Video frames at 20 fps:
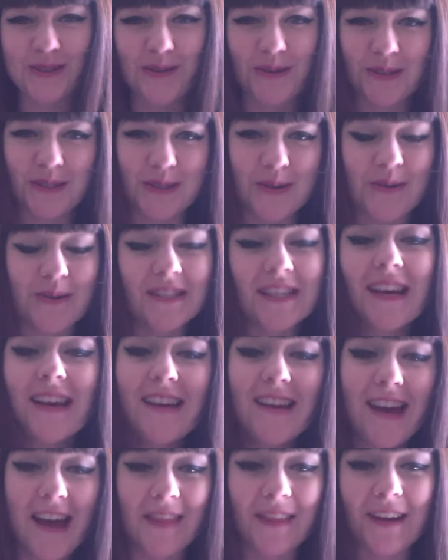talks and talks,
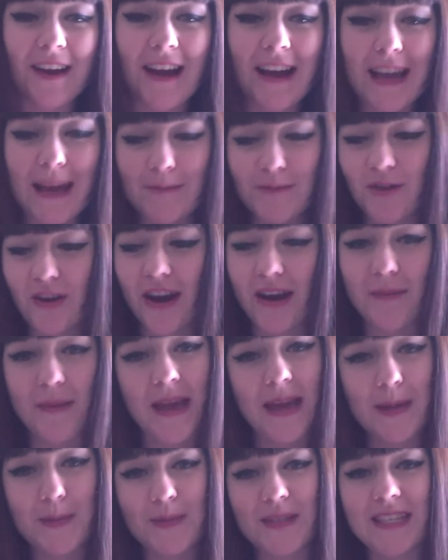and the guy kept trying to
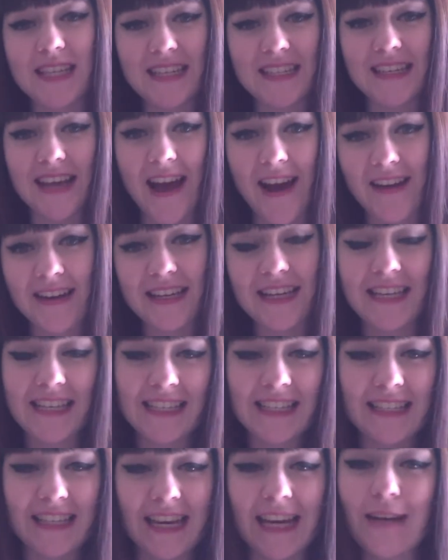make him sit down in his
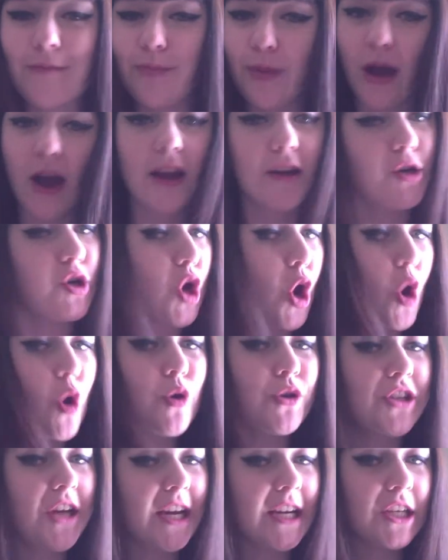seat, but
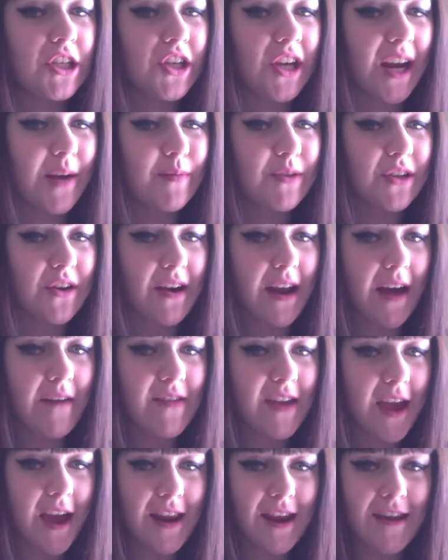no, Jackie Chan was not
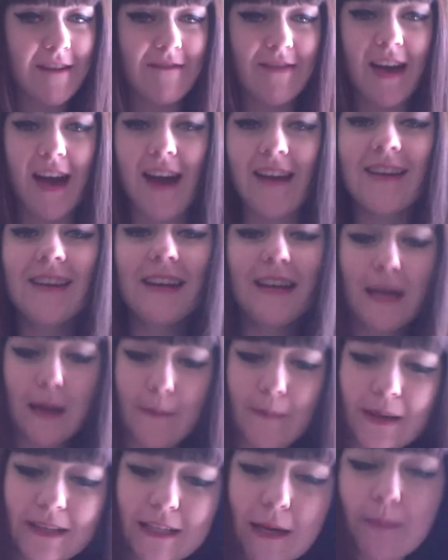having any of that. Picked